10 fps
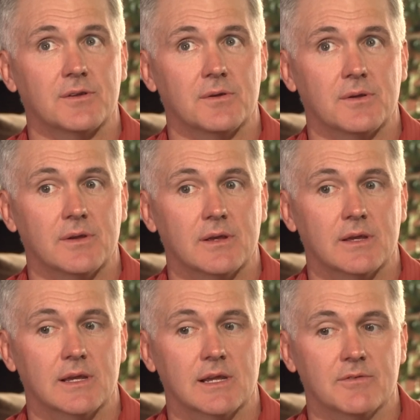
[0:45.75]
to
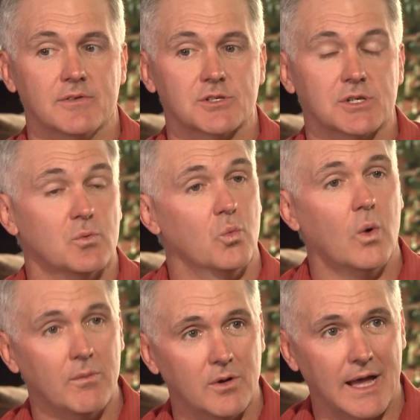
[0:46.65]
envision
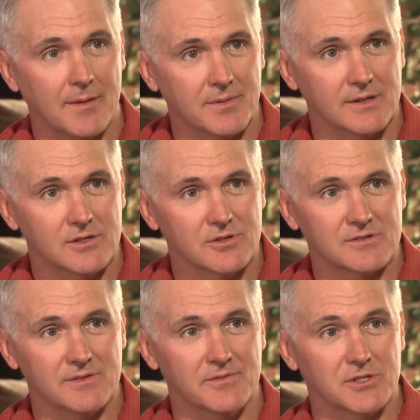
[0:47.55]
what will happen,
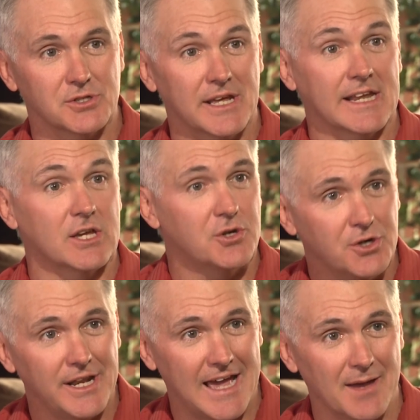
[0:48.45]
just envision that it
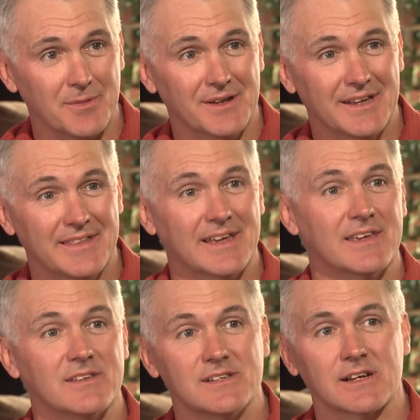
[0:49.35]
could happen, and then
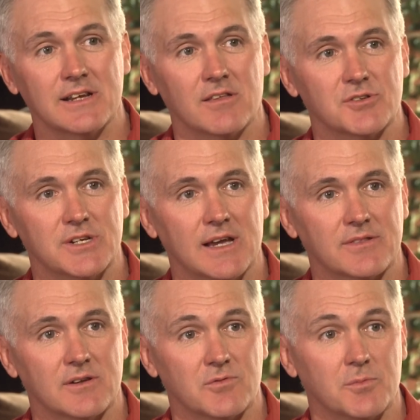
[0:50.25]
get the technology
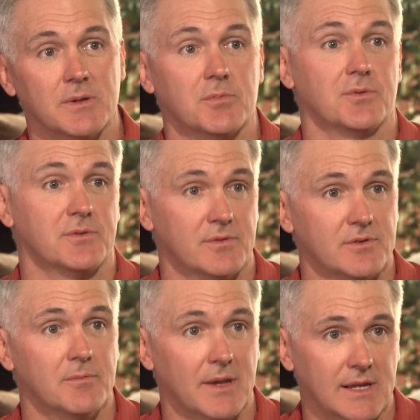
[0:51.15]
out there for people
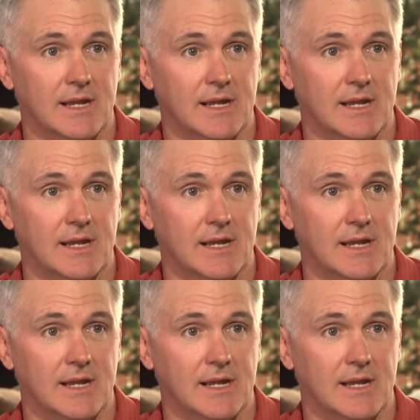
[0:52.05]
to make it